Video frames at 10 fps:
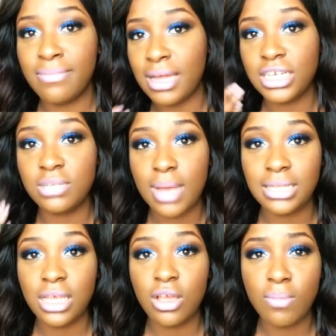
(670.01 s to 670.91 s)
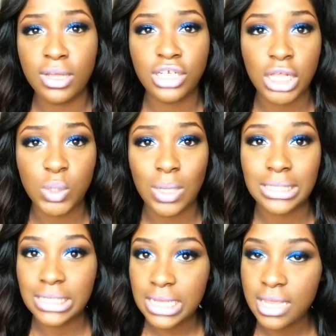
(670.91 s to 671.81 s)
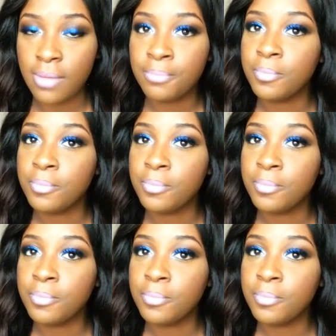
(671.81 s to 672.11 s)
matches my skin complexion to a T.